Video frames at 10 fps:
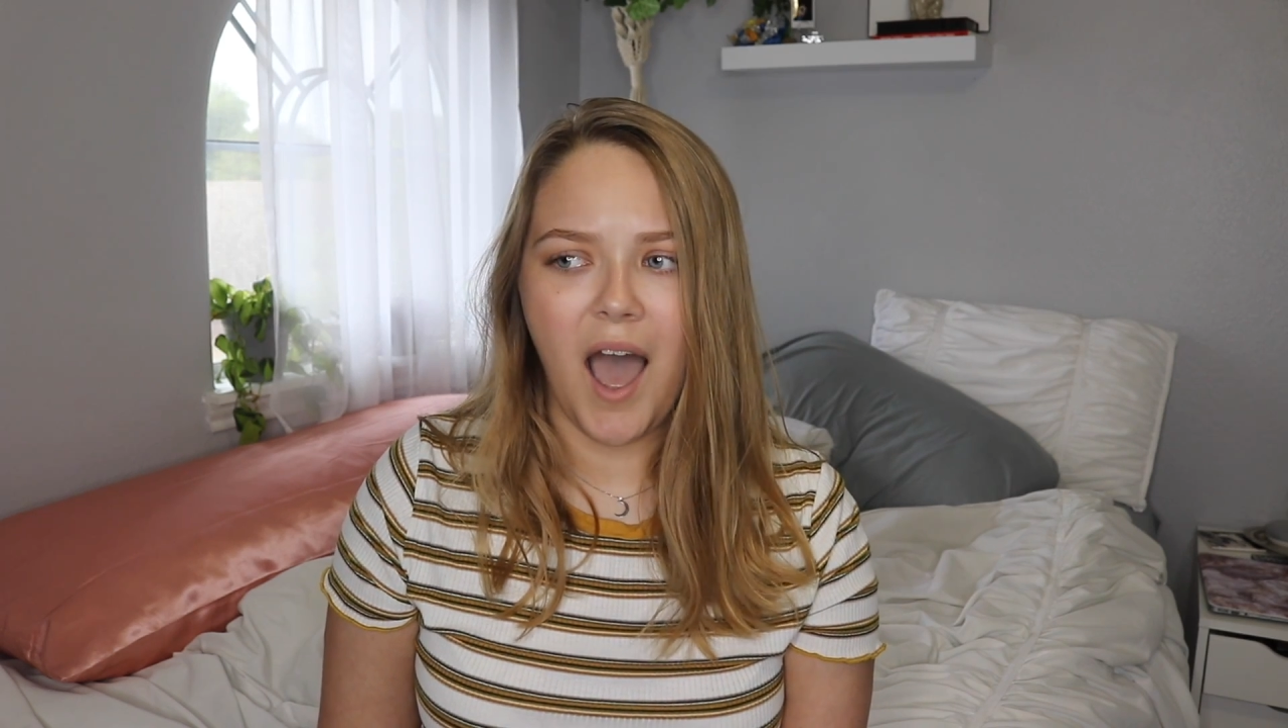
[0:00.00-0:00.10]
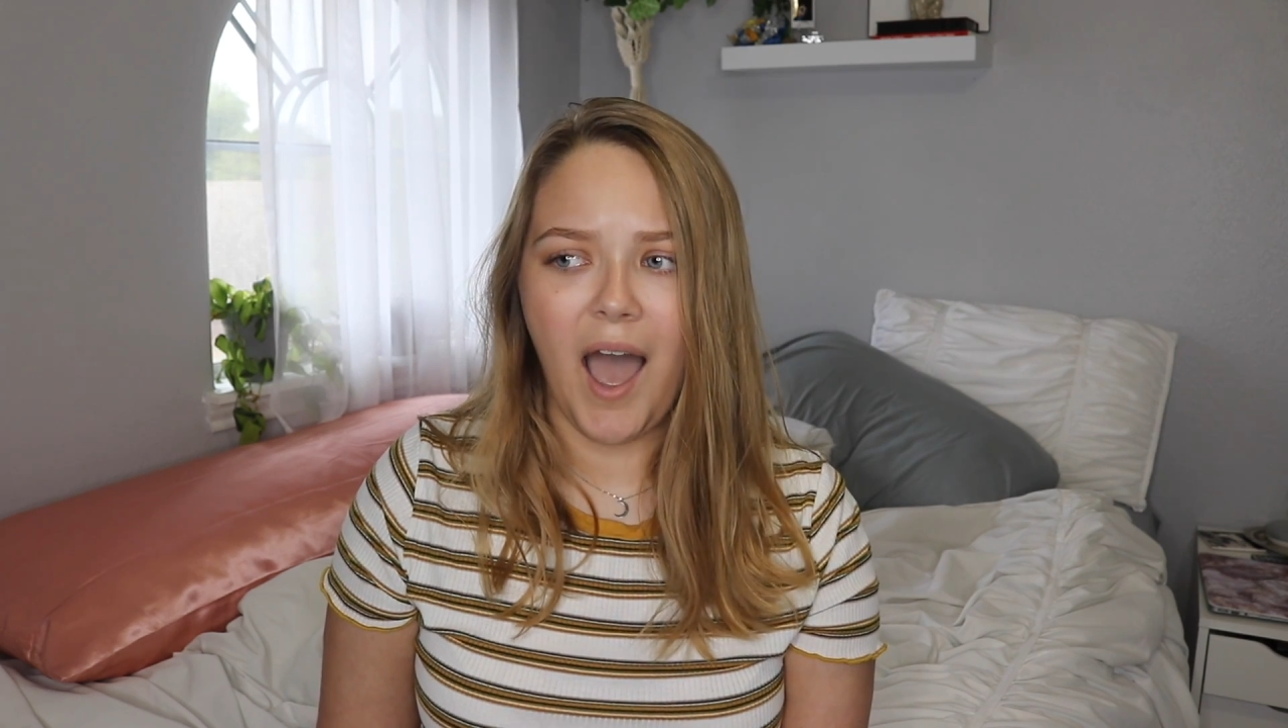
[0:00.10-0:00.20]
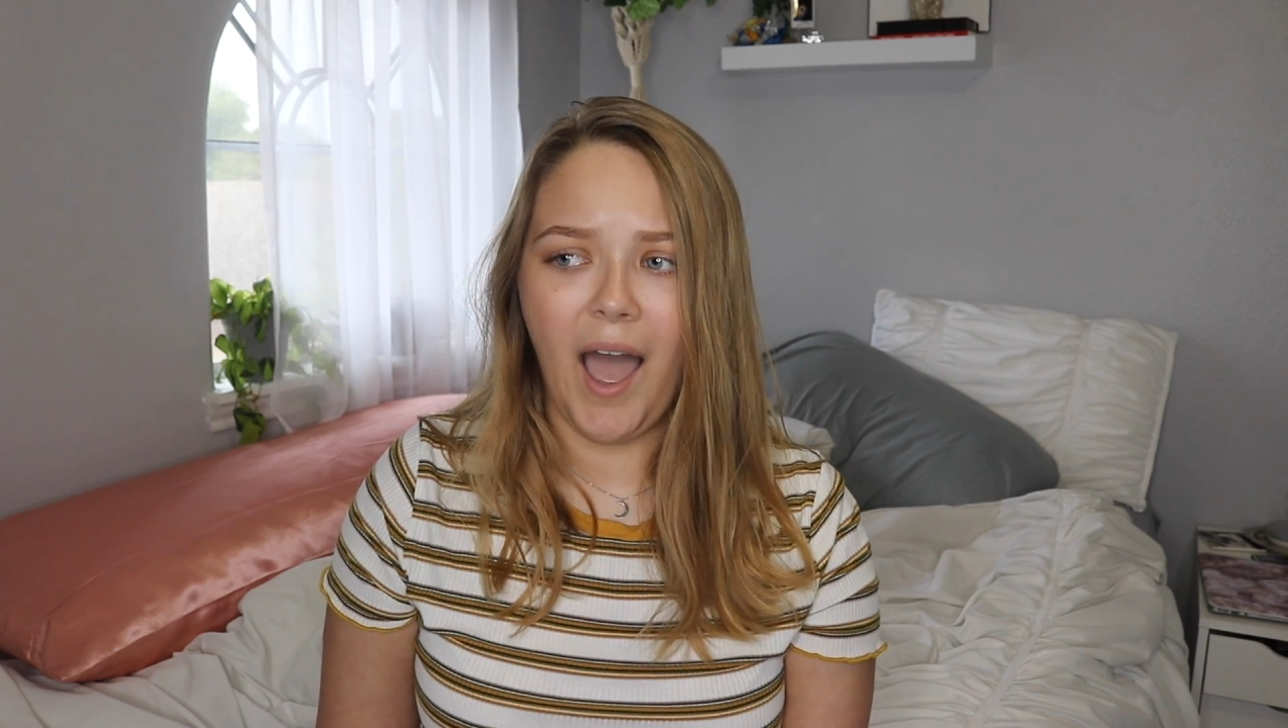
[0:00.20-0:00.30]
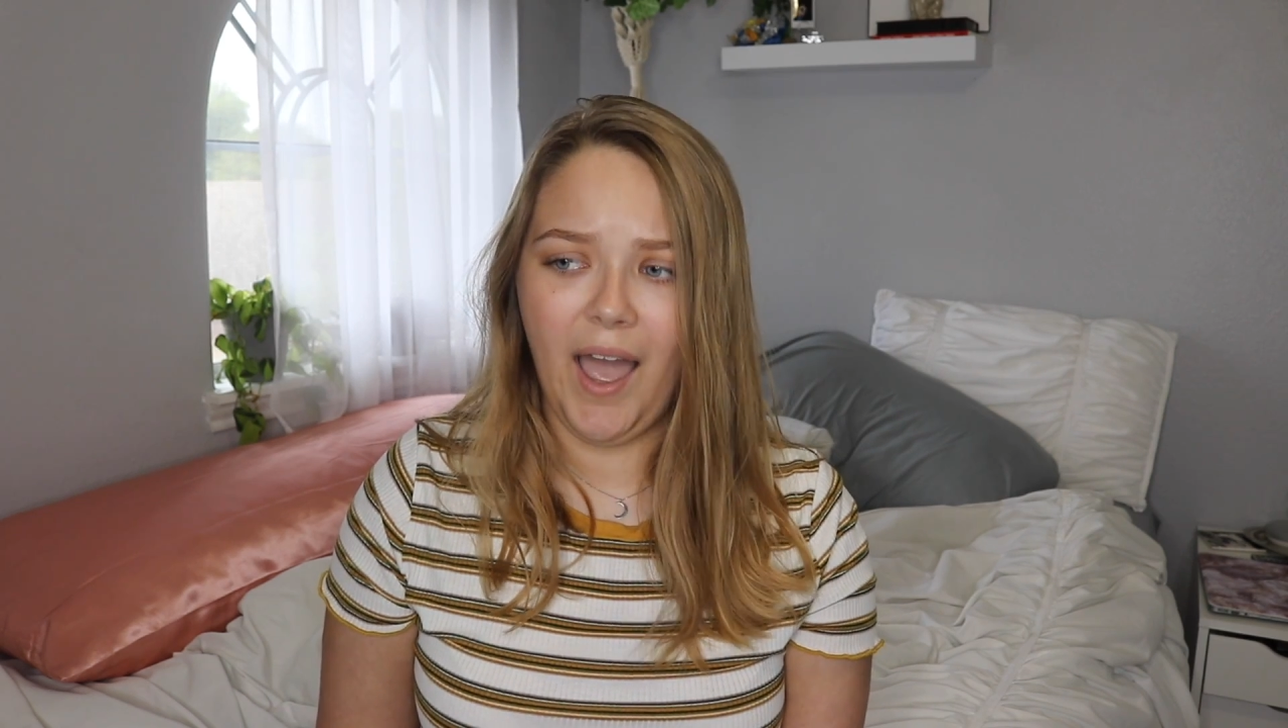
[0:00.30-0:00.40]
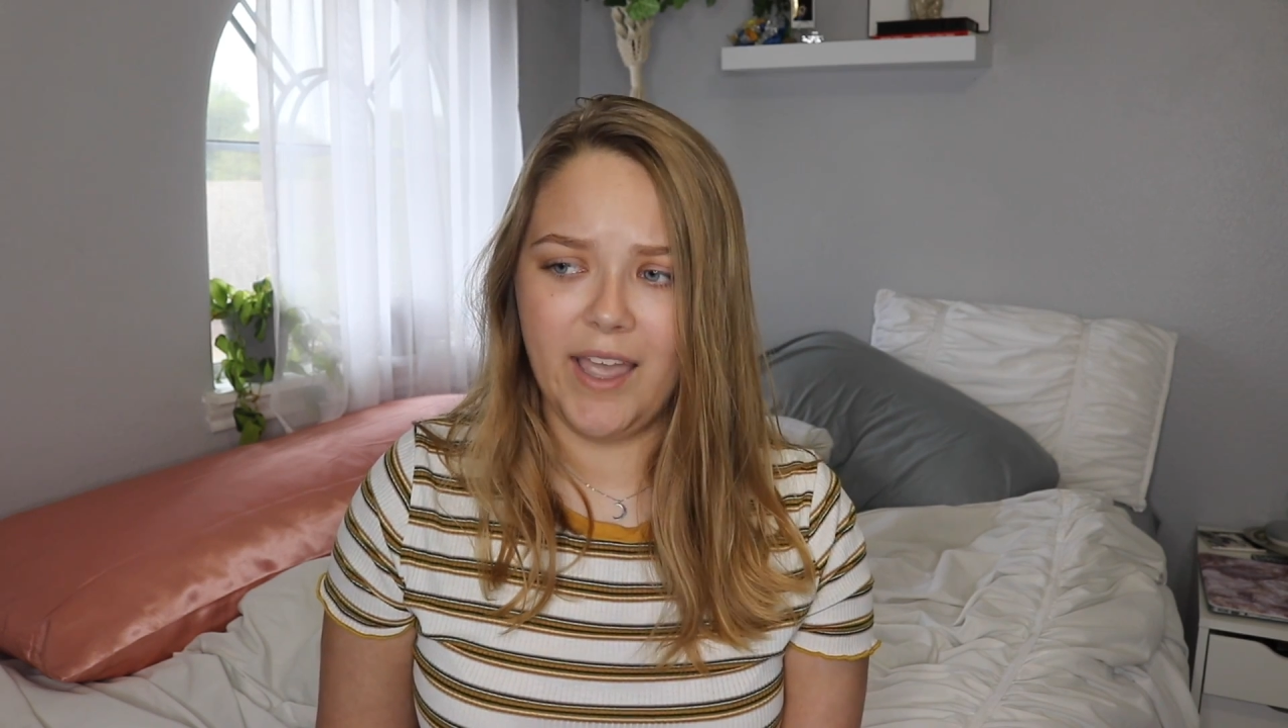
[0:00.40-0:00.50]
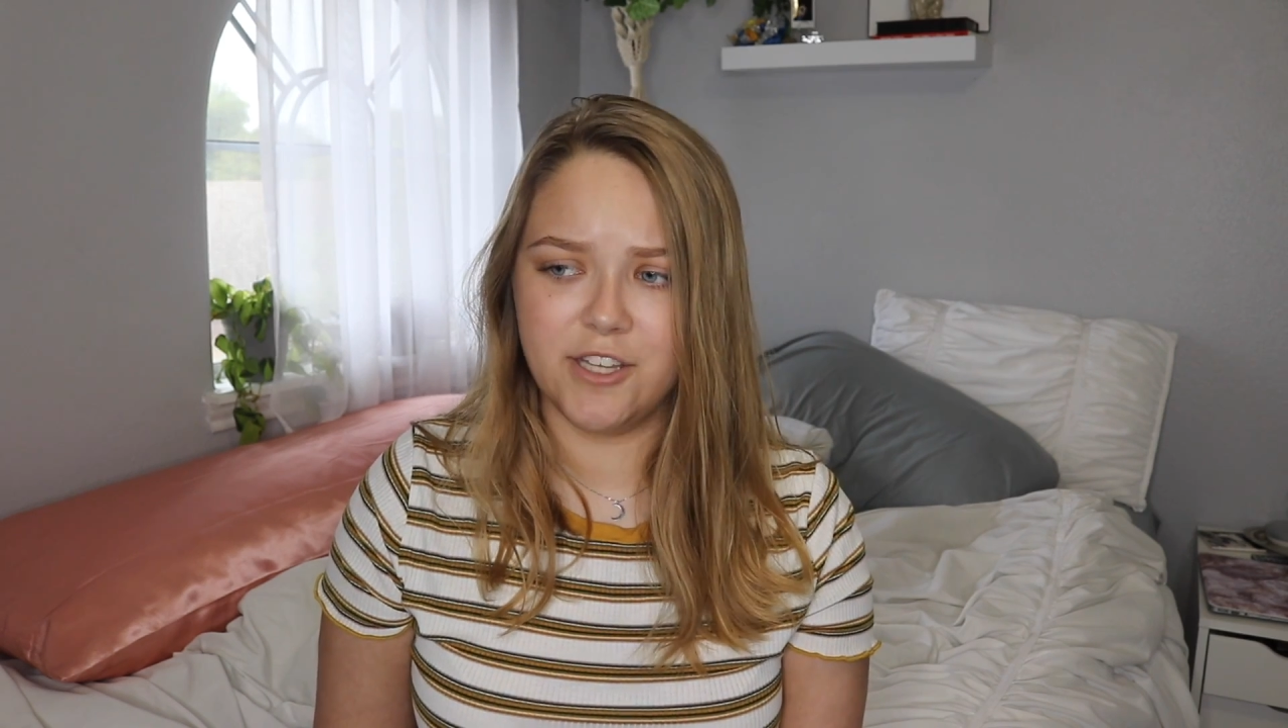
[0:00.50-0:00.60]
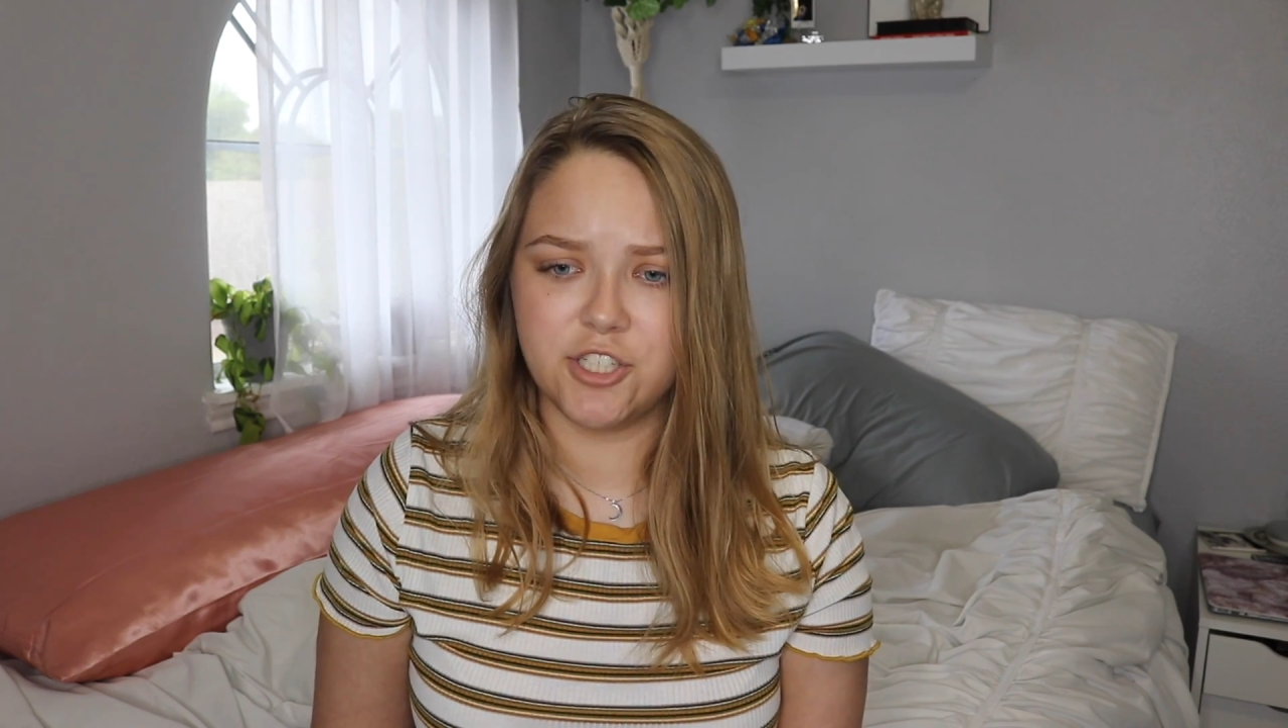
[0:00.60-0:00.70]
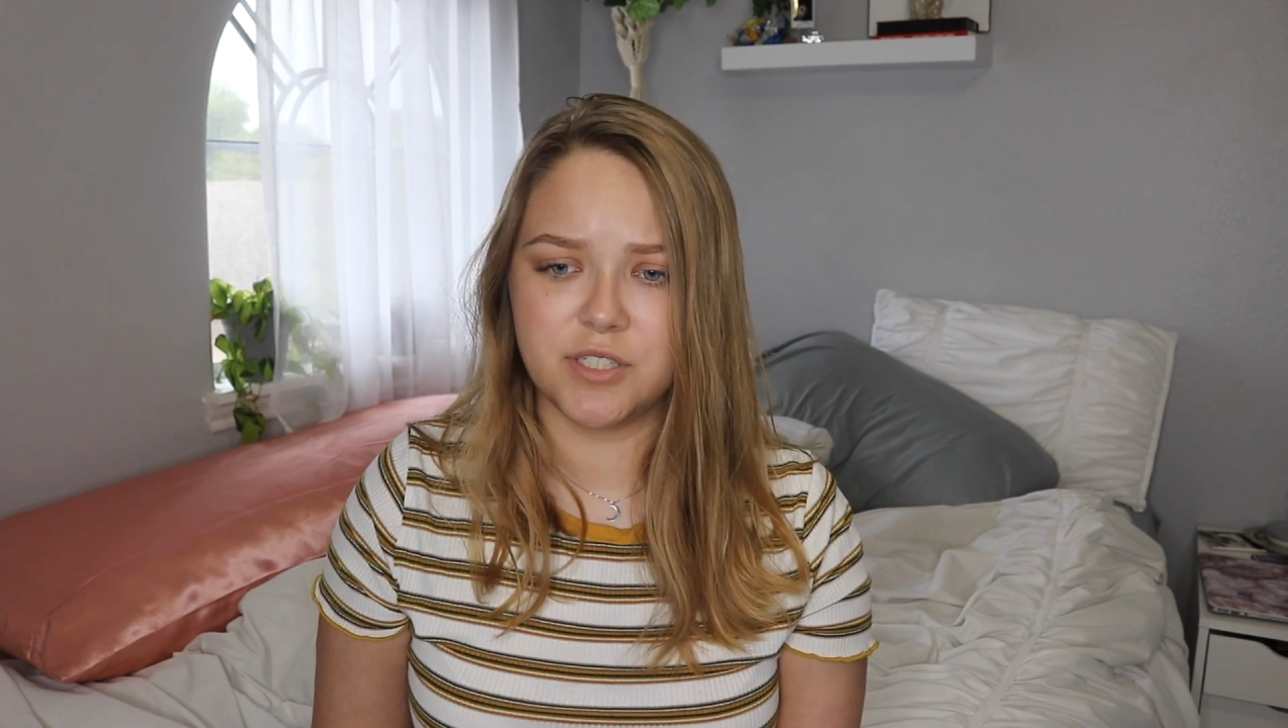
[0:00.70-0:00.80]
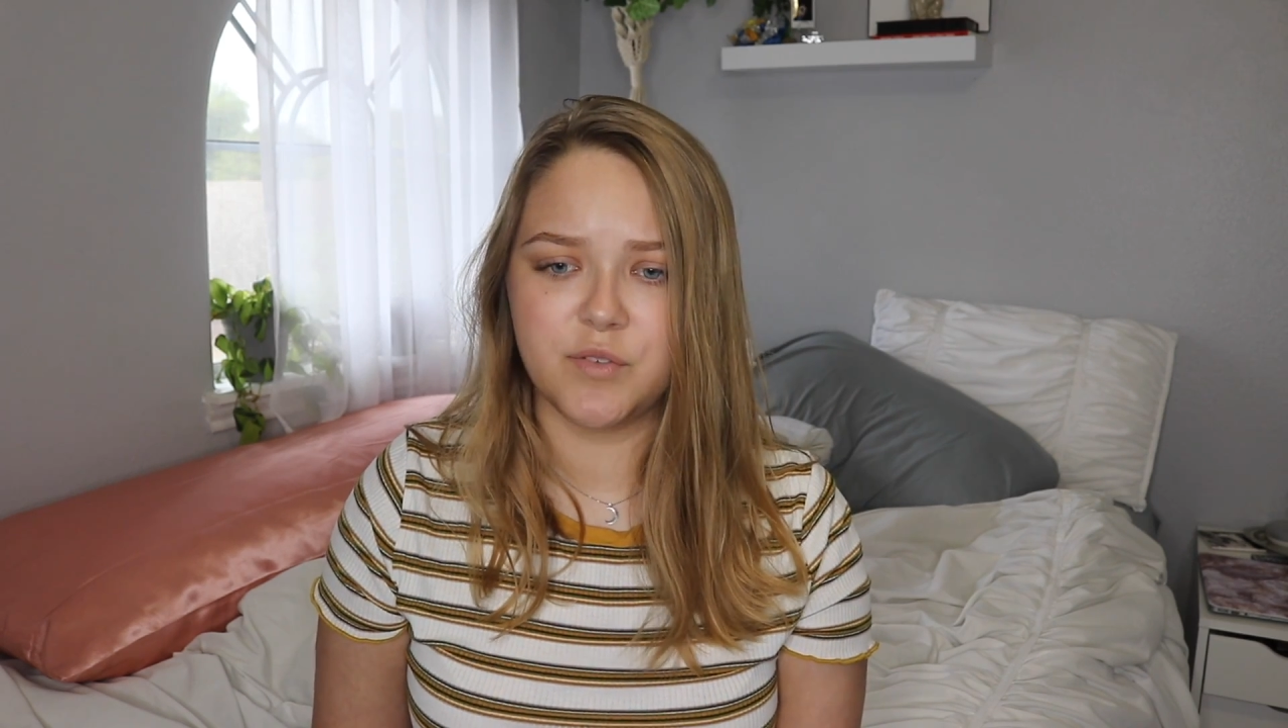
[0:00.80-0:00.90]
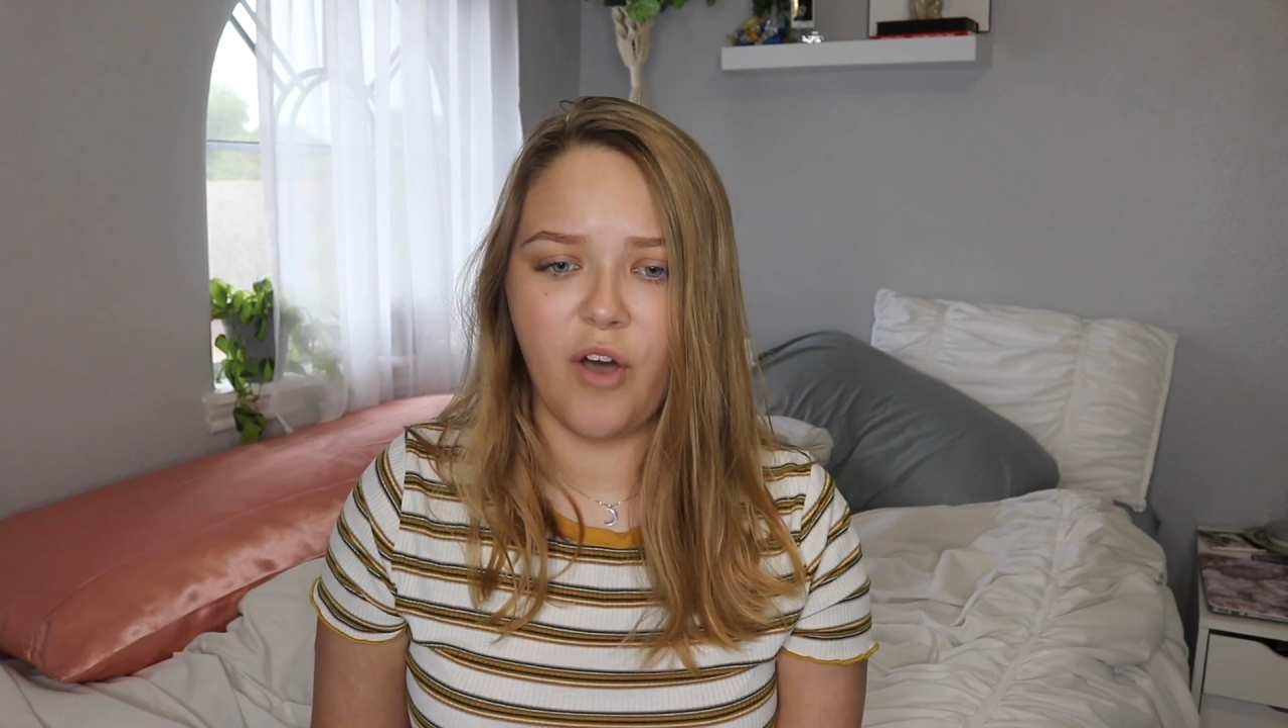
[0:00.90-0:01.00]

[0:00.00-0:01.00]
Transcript: I just